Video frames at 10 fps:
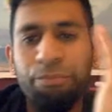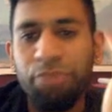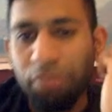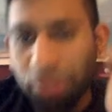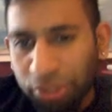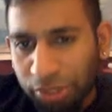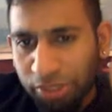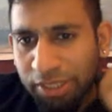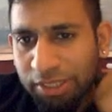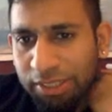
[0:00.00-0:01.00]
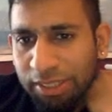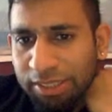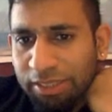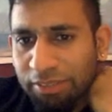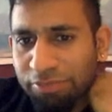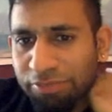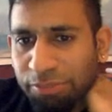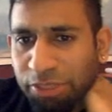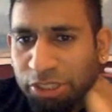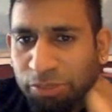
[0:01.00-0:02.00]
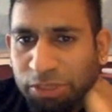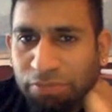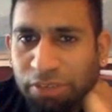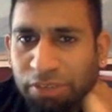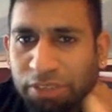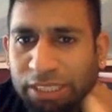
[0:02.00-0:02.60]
Let's go with another idea. After bishop g5, king